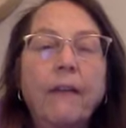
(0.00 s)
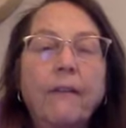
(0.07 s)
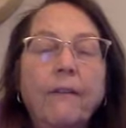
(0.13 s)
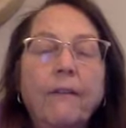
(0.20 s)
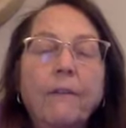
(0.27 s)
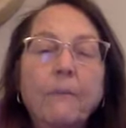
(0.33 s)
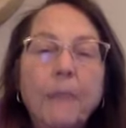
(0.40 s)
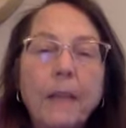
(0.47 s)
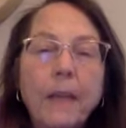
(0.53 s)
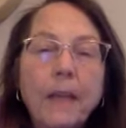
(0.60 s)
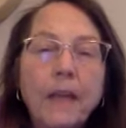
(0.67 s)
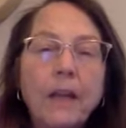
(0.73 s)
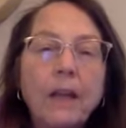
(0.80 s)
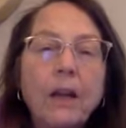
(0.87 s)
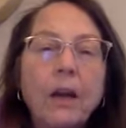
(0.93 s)
For
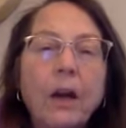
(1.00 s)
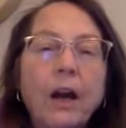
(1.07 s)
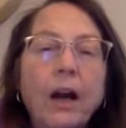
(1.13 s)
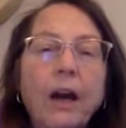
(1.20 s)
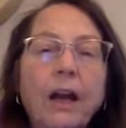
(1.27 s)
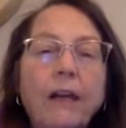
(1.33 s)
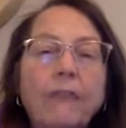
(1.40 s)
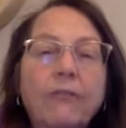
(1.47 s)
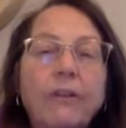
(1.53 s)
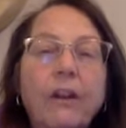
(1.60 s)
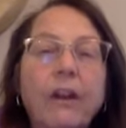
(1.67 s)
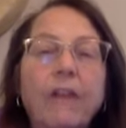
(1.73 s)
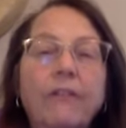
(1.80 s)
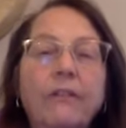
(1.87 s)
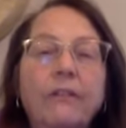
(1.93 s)
me, I have
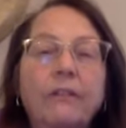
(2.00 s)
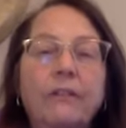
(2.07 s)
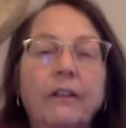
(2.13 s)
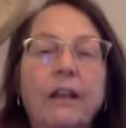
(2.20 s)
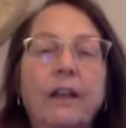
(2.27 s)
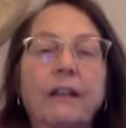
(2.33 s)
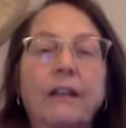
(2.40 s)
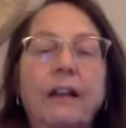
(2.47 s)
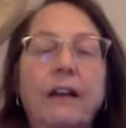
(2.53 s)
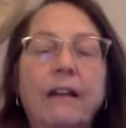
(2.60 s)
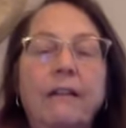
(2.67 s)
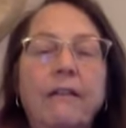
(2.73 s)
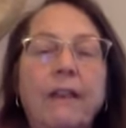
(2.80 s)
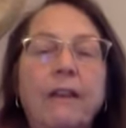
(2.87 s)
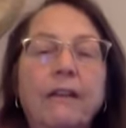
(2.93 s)
never, I,
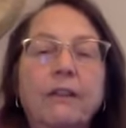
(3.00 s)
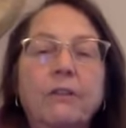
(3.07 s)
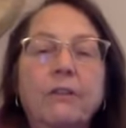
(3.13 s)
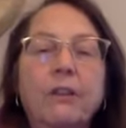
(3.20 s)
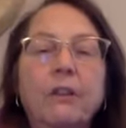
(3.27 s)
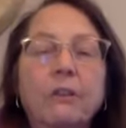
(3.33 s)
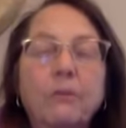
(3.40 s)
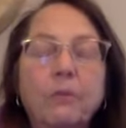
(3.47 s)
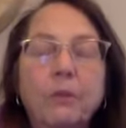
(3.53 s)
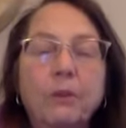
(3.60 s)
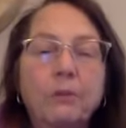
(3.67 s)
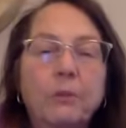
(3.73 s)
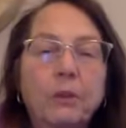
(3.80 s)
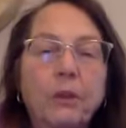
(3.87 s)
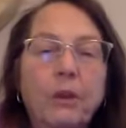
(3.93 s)
I, I struggle with
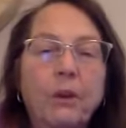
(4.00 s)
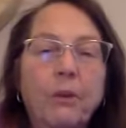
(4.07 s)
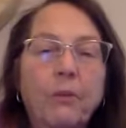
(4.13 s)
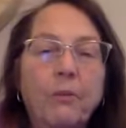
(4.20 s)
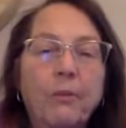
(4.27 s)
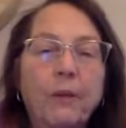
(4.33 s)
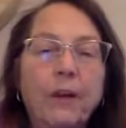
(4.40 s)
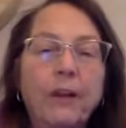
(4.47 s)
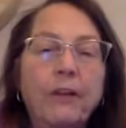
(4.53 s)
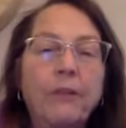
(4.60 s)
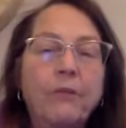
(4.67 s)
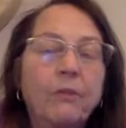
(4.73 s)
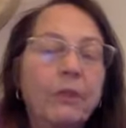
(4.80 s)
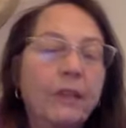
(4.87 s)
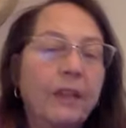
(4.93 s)
the word hope. I
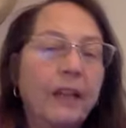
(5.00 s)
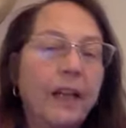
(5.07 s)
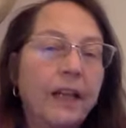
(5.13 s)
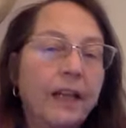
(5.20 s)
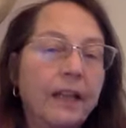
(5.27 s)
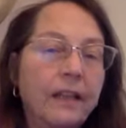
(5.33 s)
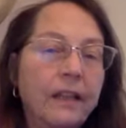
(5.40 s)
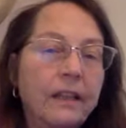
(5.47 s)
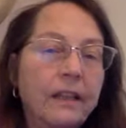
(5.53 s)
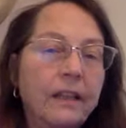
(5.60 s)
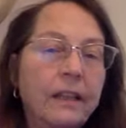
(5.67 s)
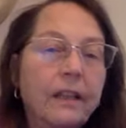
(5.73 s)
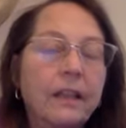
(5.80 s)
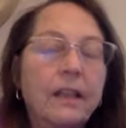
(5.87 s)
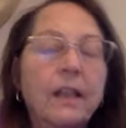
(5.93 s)
don't really like it.
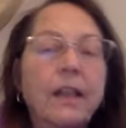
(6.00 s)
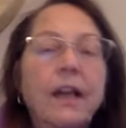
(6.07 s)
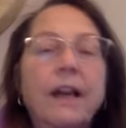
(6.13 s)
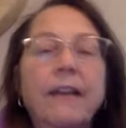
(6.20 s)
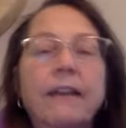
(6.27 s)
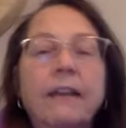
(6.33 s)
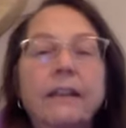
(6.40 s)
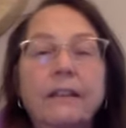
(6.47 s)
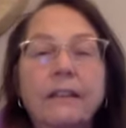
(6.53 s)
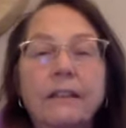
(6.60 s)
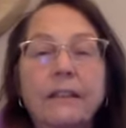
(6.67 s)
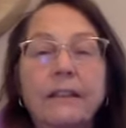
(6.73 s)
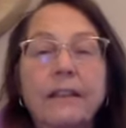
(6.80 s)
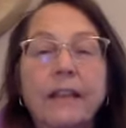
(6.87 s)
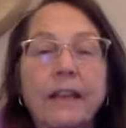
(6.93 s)
I think it's
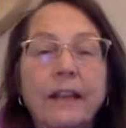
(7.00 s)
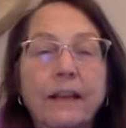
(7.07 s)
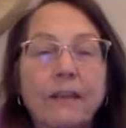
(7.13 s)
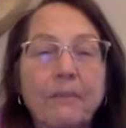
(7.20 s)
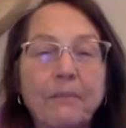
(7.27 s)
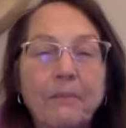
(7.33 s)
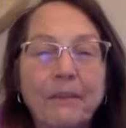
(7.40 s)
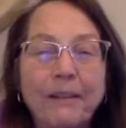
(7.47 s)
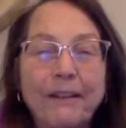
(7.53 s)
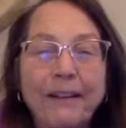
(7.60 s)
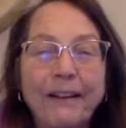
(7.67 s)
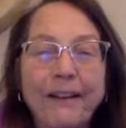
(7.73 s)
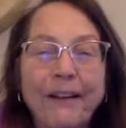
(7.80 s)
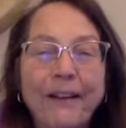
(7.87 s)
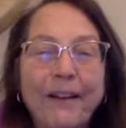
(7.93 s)
a setup,
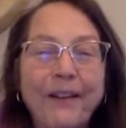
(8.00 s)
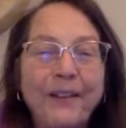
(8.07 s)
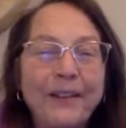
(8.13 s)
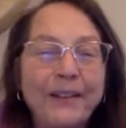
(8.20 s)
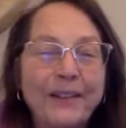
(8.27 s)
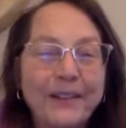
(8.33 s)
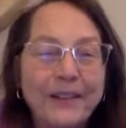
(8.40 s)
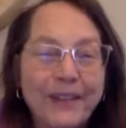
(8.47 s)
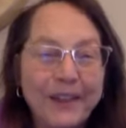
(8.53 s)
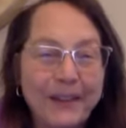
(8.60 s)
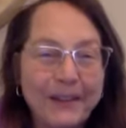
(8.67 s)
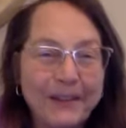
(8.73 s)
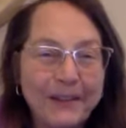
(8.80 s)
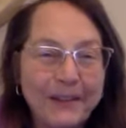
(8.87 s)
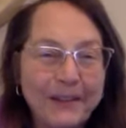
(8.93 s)
all these
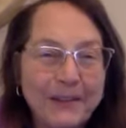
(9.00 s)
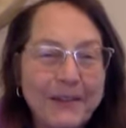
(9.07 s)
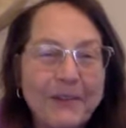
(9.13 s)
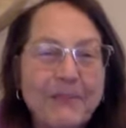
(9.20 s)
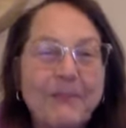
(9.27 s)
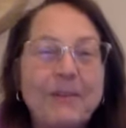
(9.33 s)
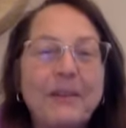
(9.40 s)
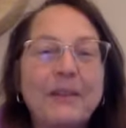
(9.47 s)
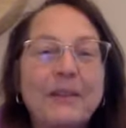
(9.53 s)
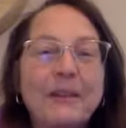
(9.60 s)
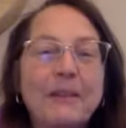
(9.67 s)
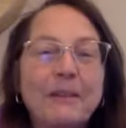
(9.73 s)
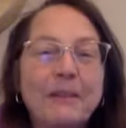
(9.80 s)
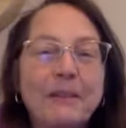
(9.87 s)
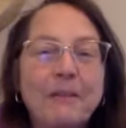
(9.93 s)
things. It brings
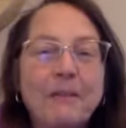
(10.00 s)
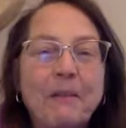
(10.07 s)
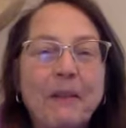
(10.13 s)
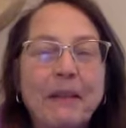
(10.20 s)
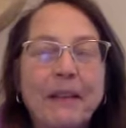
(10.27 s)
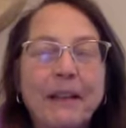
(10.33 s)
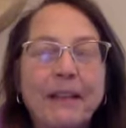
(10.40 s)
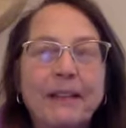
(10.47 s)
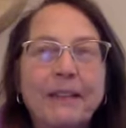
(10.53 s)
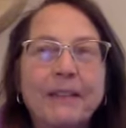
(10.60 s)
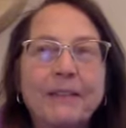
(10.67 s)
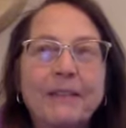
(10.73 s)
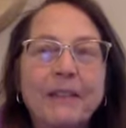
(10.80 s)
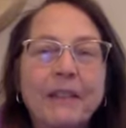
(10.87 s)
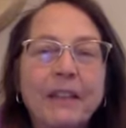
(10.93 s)
out some of my
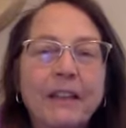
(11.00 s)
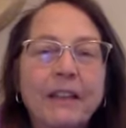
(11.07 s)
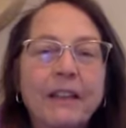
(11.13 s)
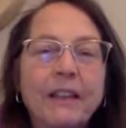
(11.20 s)
negativity.